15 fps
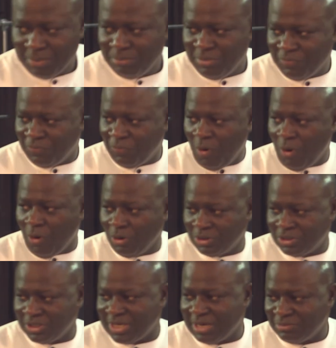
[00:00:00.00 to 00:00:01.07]
Before
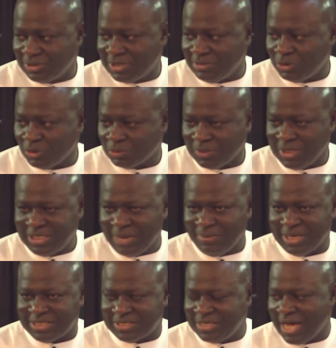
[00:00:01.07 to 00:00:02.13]
she came to tell me she was pregnant, anytime
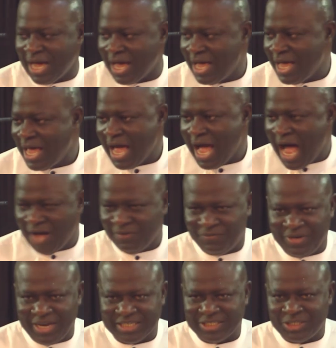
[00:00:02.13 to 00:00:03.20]
I see her, I
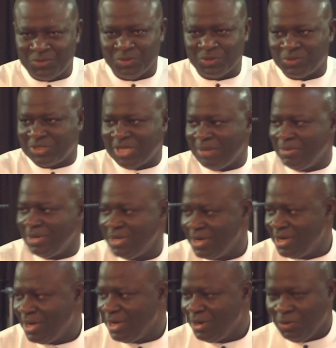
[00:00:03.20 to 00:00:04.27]
feel as if she wants to tell me,
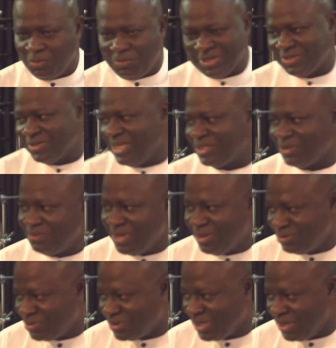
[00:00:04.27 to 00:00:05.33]
Oh, Pastor, there's something I
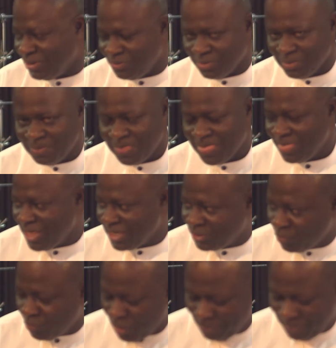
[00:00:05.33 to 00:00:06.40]
want to tell you. Then she
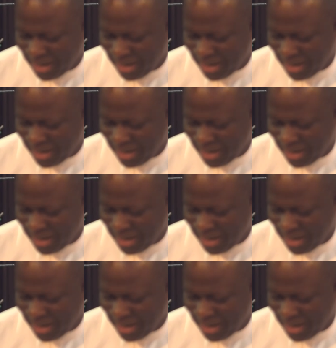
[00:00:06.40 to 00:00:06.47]
walked